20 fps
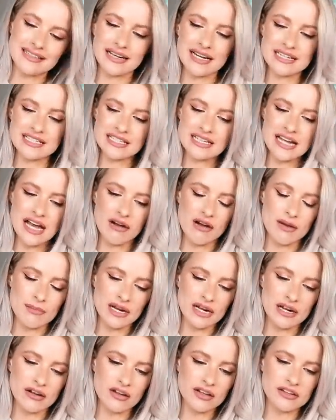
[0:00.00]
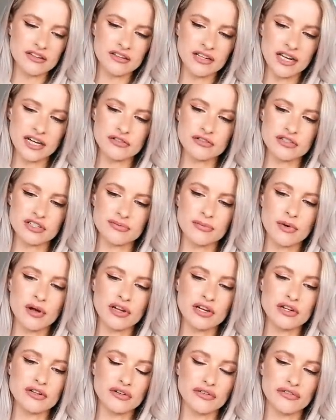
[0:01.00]
I don't know, I mean I got this in extra
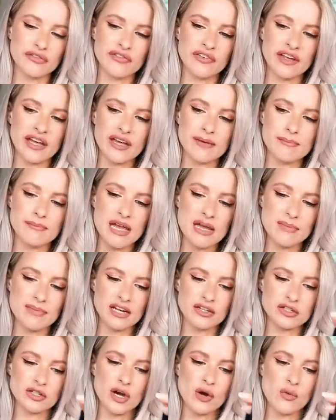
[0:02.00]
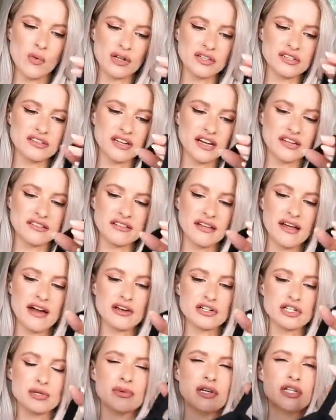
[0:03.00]
small and it does fit. Maybe I'd go one size
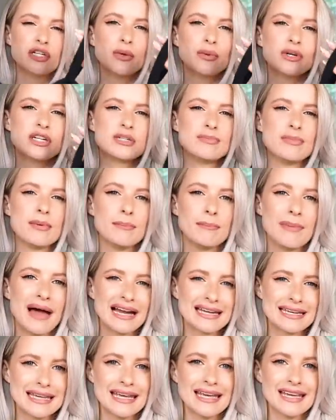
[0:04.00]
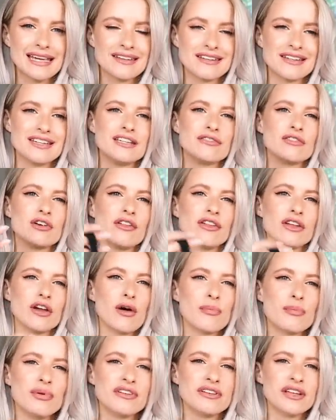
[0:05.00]
larger, but you don't want it to be baggy because then you've got the
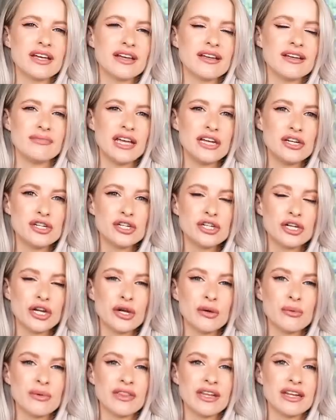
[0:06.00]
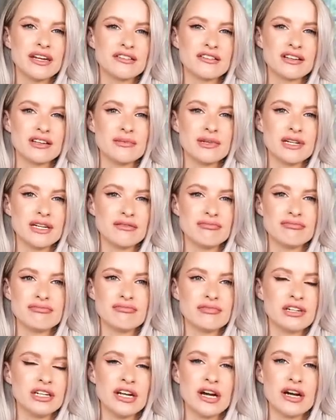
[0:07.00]
opposite issue and then it's going to be,
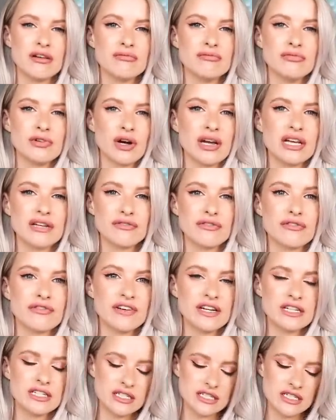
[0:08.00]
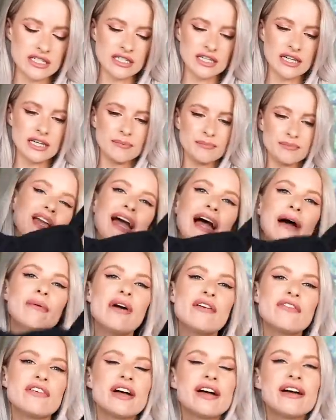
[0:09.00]
you know, not even fitted to you.
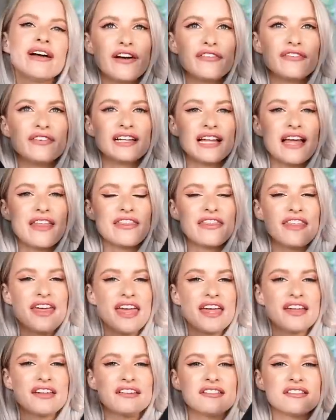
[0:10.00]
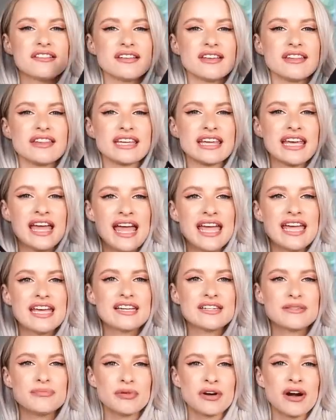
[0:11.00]
However, I feel like this, the
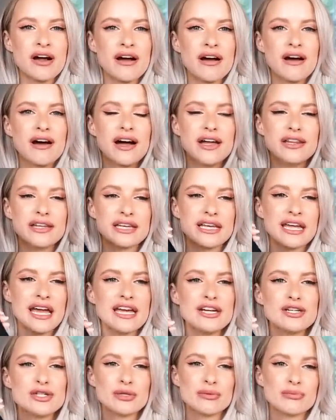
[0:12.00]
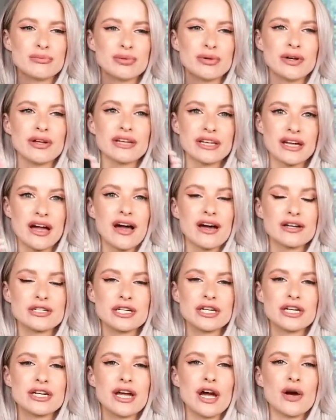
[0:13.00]
Kate bra and the Kate jumper
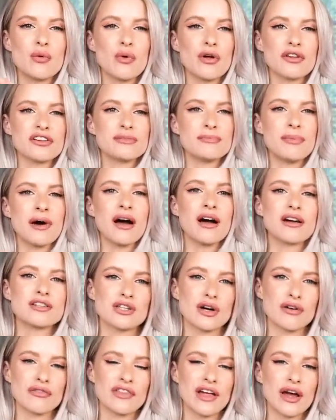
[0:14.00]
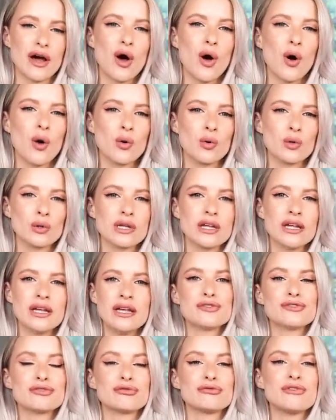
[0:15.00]
cardigan are what sparked off that whole
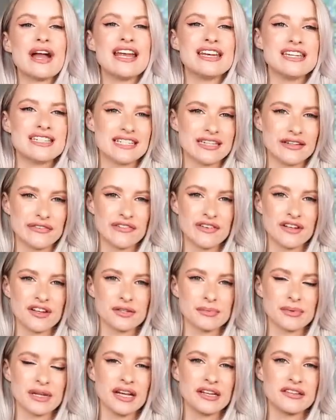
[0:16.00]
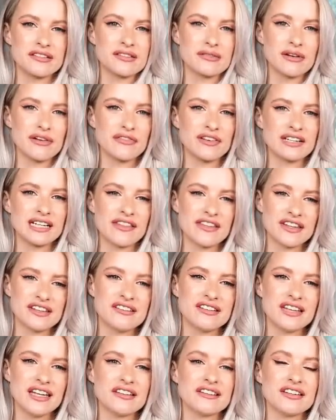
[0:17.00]
trend in the first place. So I feel like
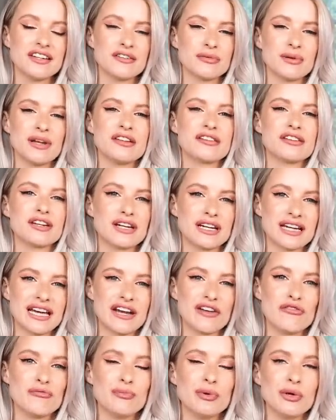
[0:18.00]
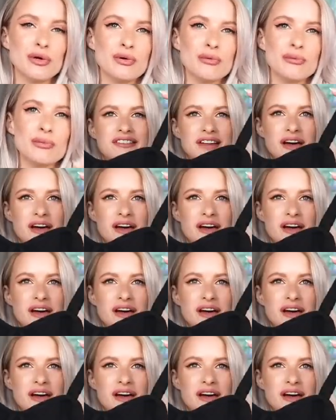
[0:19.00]
this season is when it's going to kind of boom.